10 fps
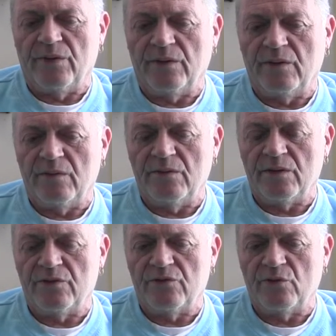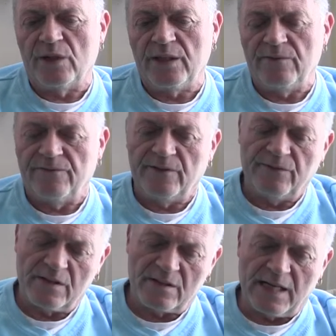the, the the
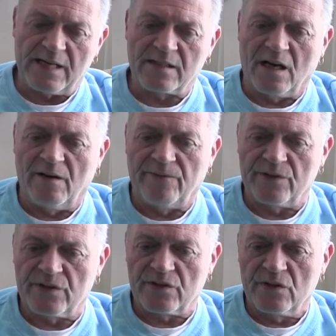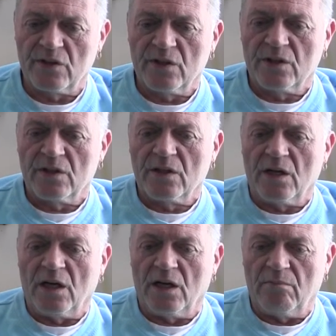25th this last conference
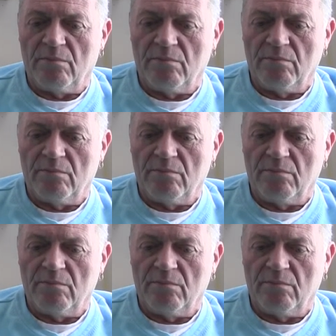um,